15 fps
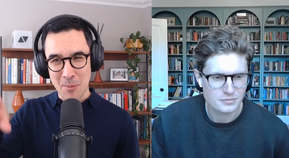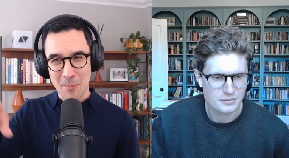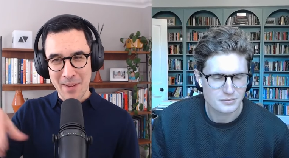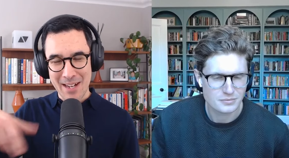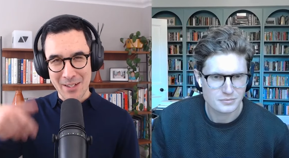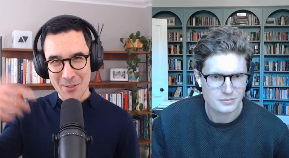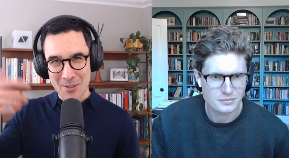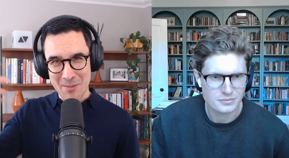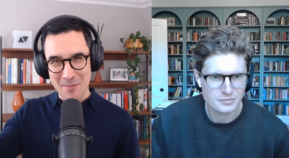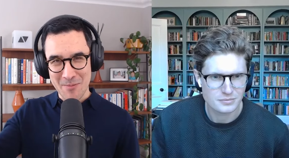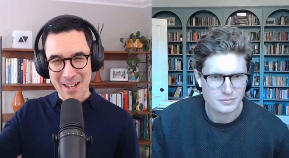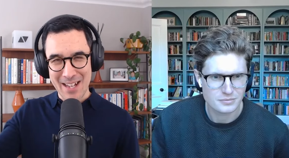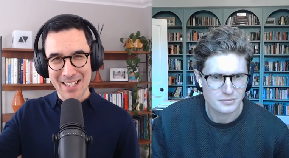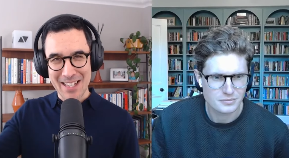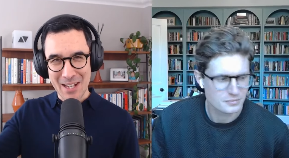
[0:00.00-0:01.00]
Speaker 1: were made on some
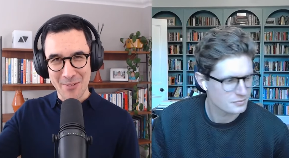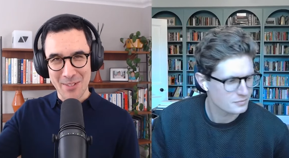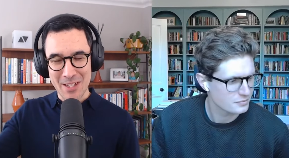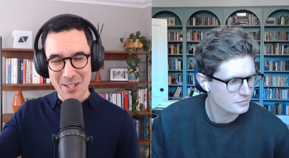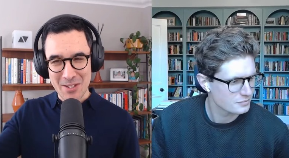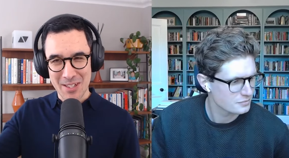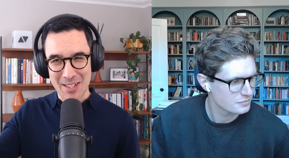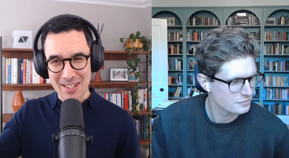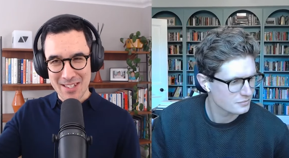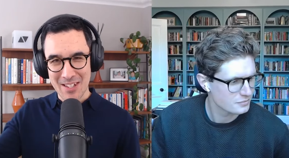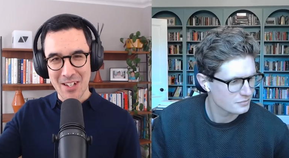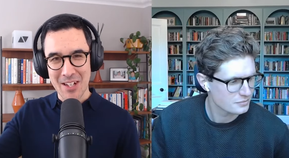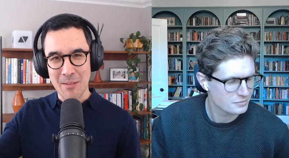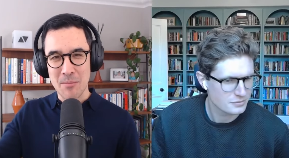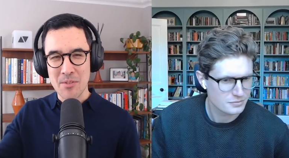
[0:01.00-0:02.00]
valid evidence at the
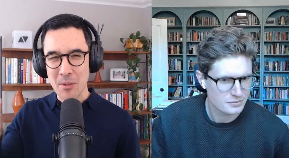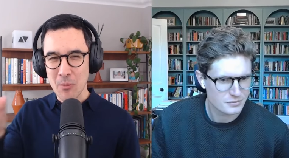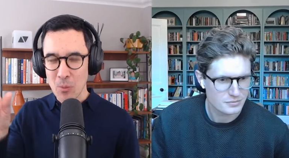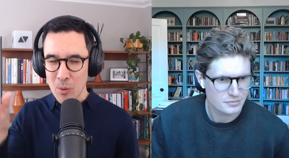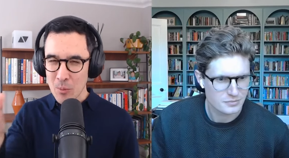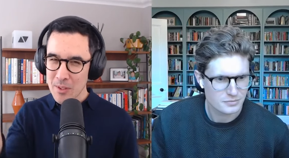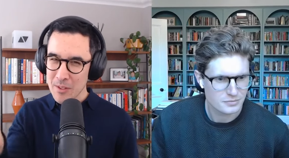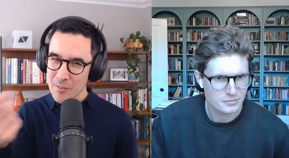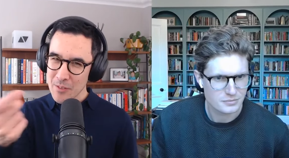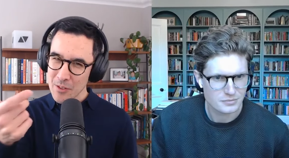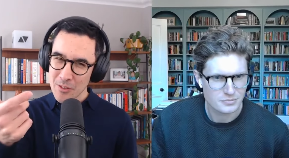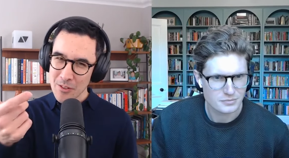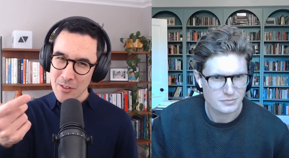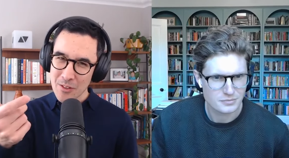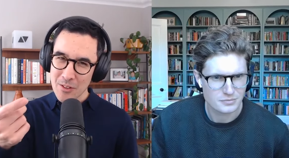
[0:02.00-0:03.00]
time. So what would have
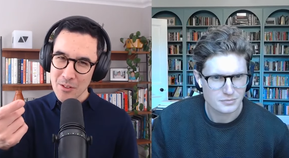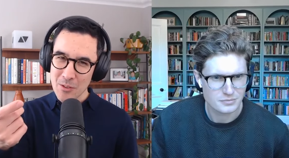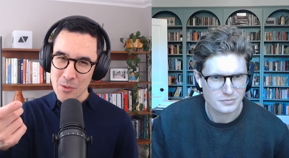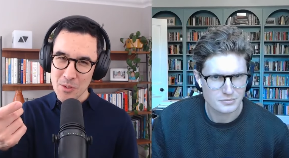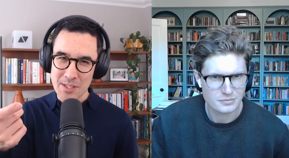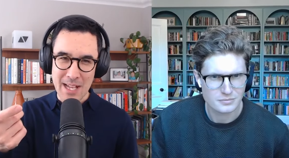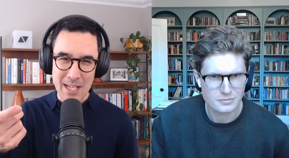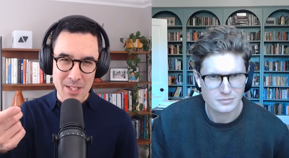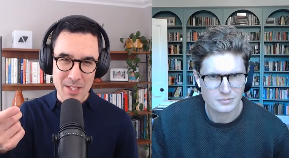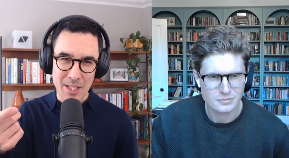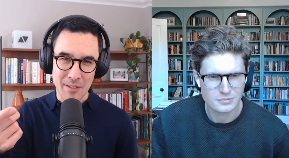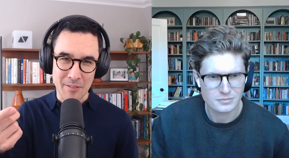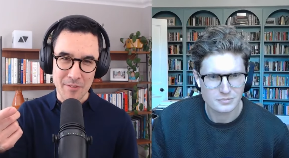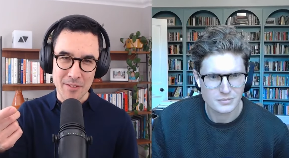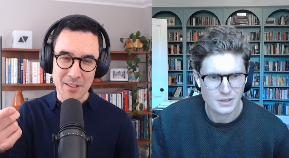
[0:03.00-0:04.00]
caused that
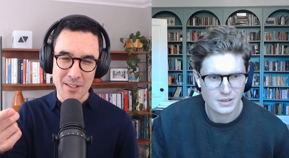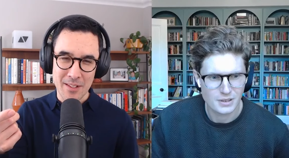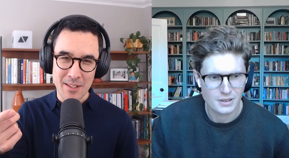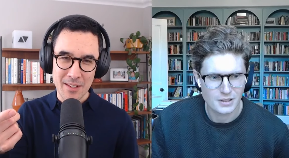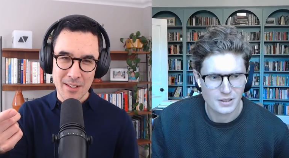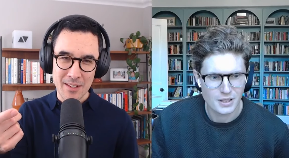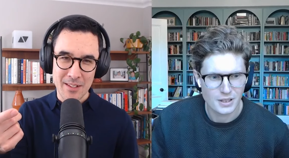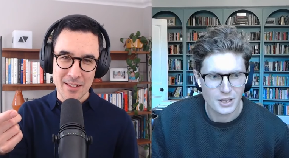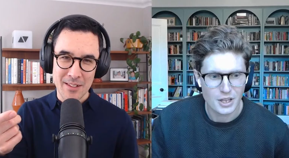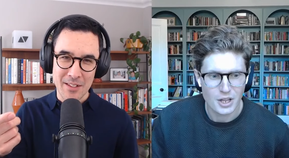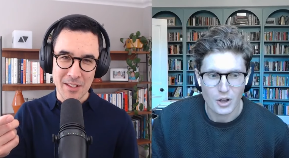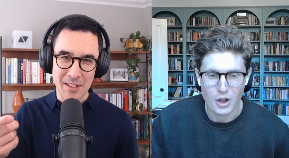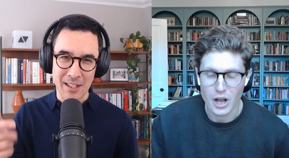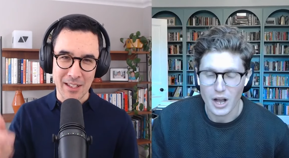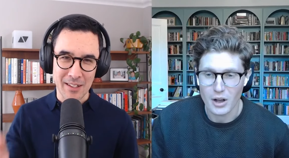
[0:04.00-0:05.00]
shift,
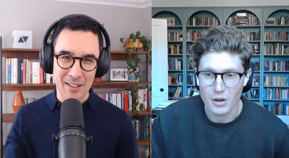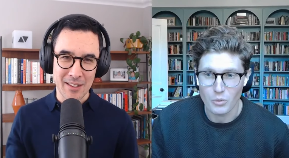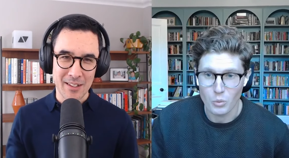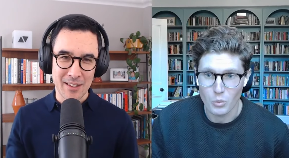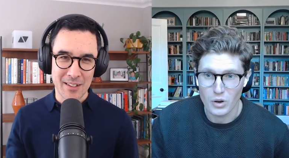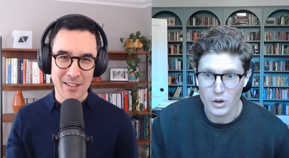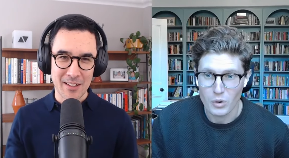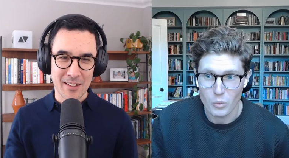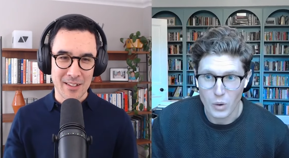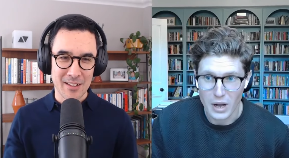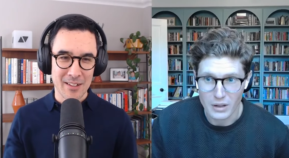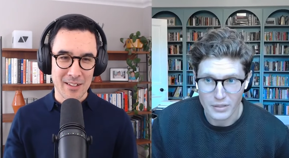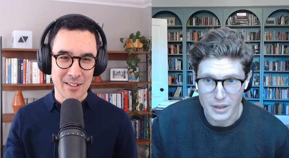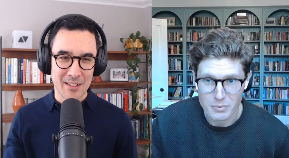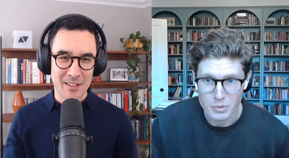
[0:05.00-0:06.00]
do you think?
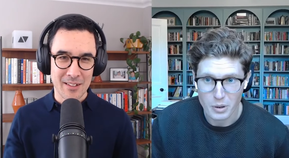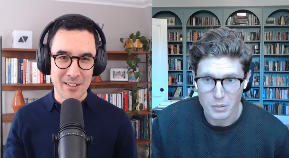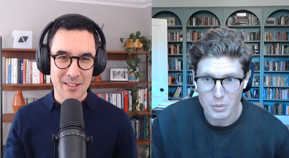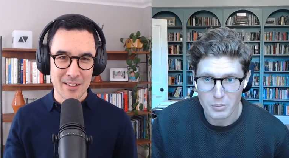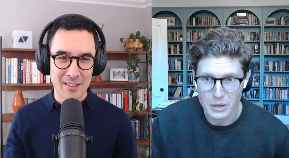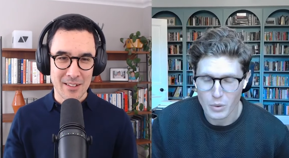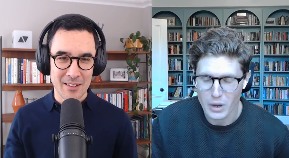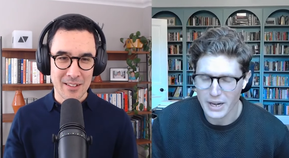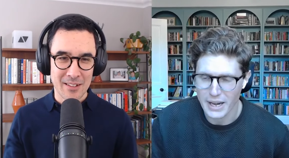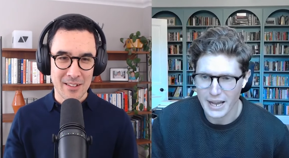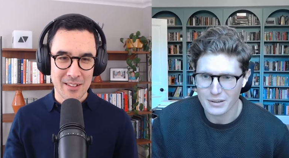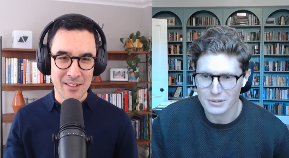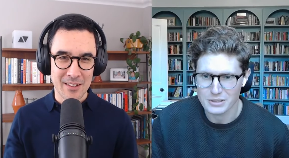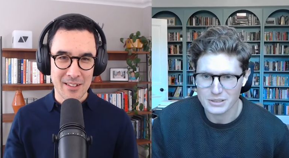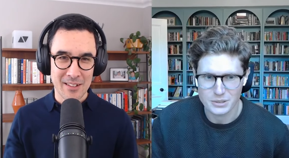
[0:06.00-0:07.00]
Speaker 2: Well, they probably went
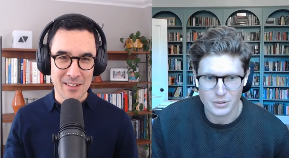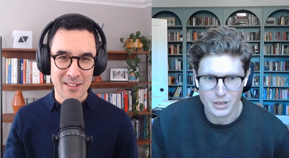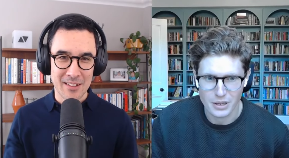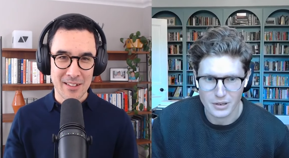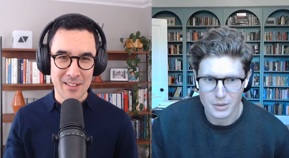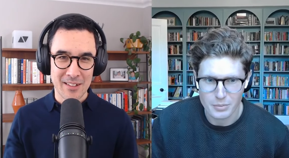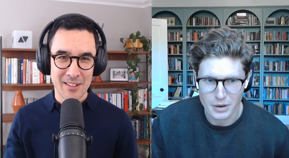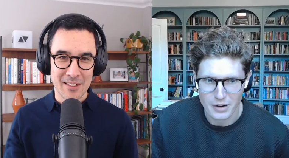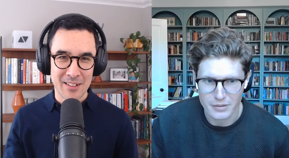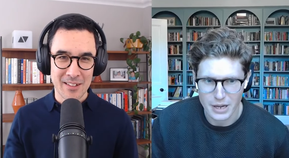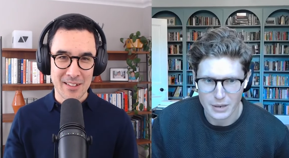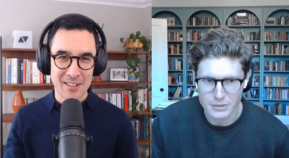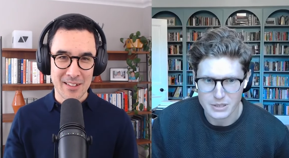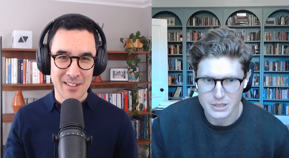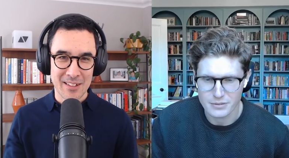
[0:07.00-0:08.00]
out to a load of private
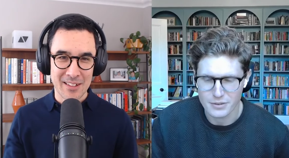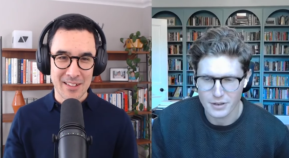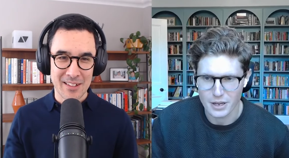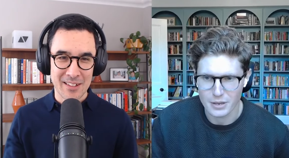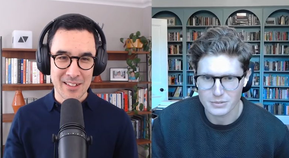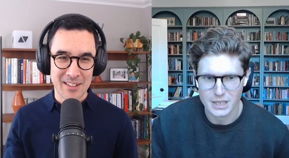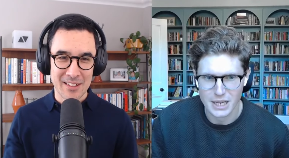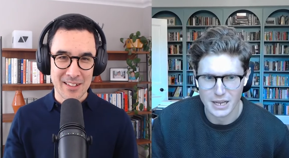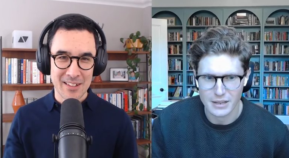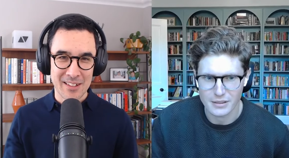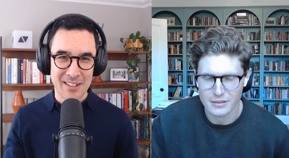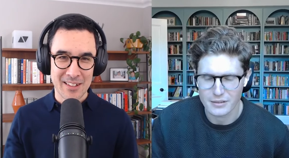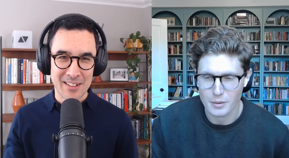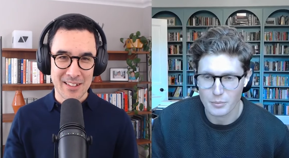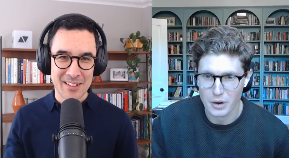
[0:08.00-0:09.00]
equity firms,
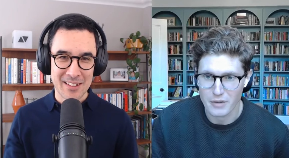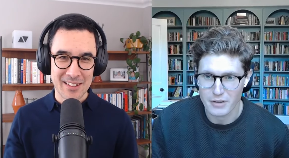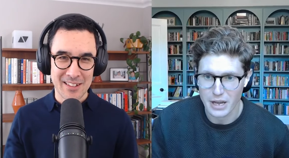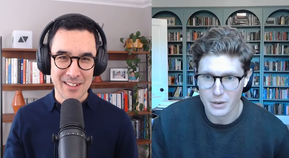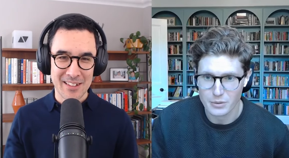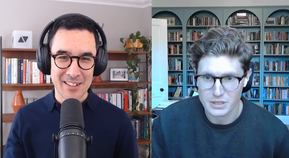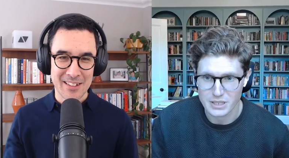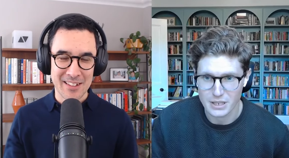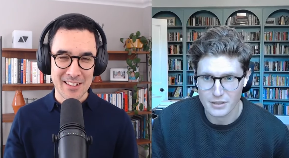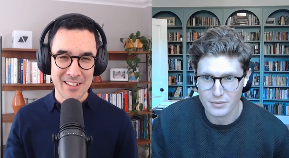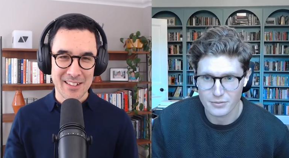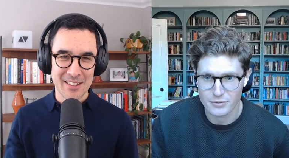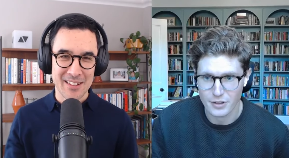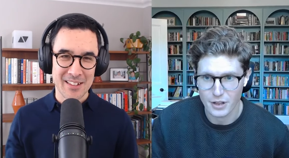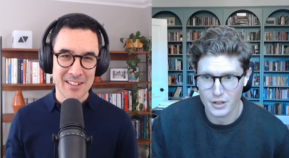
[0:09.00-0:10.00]
and the private equity
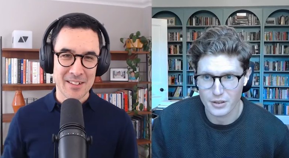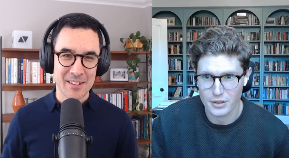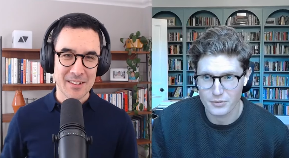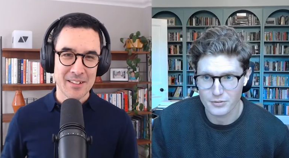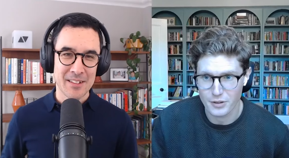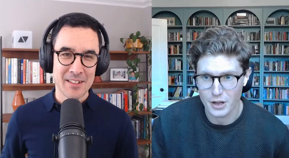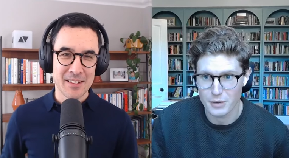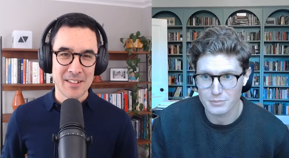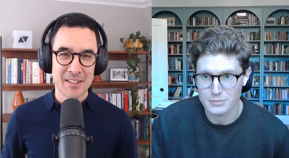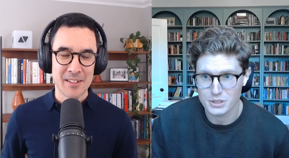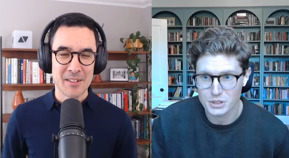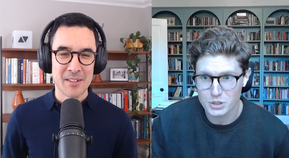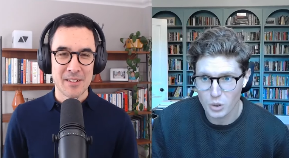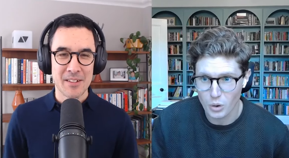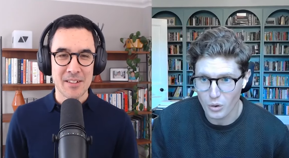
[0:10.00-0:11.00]
firms
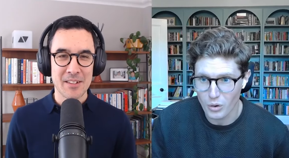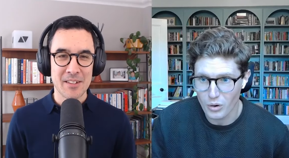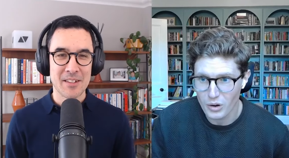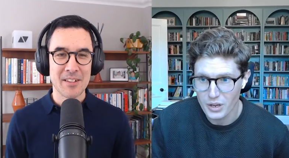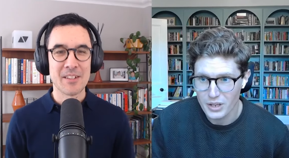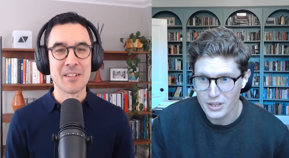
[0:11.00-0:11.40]
saw